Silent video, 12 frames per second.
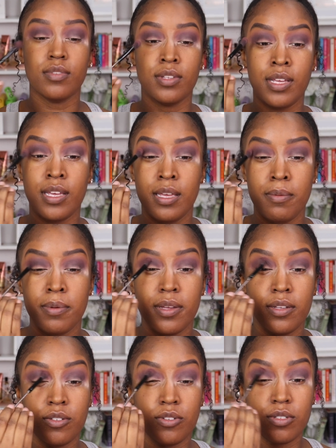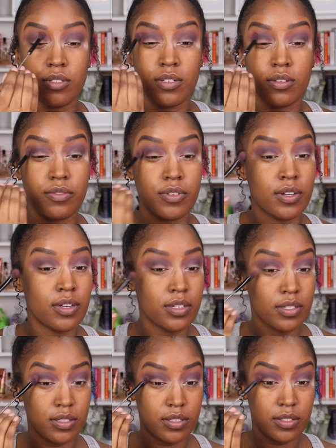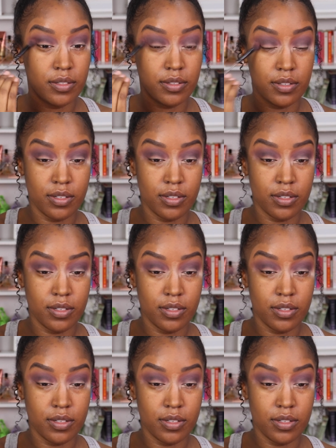They keep it interesting for us.